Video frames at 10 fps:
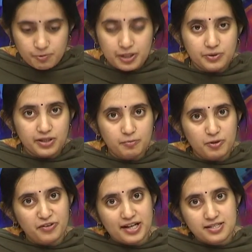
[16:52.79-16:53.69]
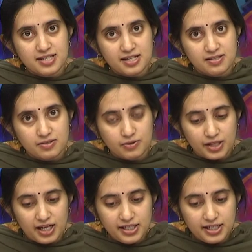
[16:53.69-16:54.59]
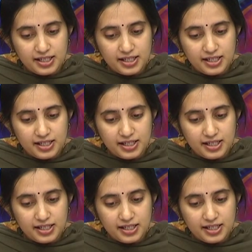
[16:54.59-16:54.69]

We will do a couple of exercises on that.